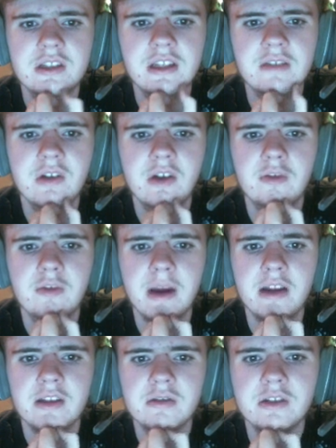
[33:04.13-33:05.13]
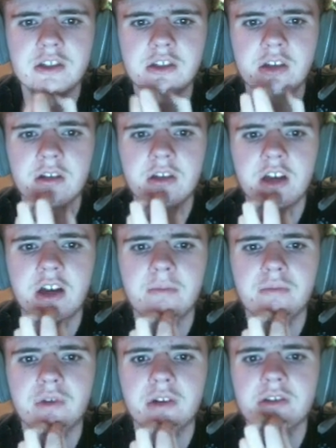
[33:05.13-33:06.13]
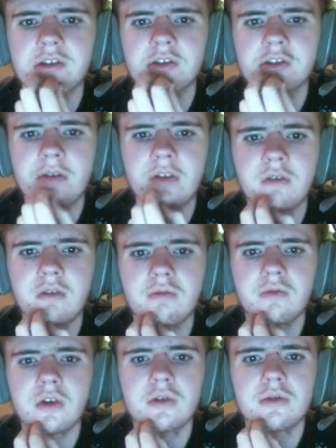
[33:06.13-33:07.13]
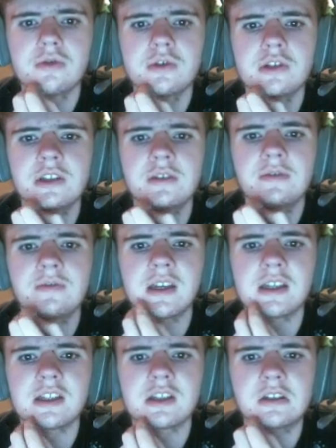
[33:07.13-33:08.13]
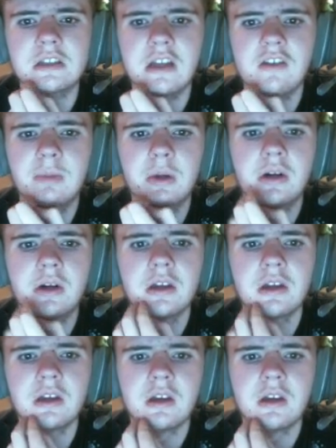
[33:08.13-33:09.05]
default for Patasaurus. Brontosaurus will have a rosy face lovebird.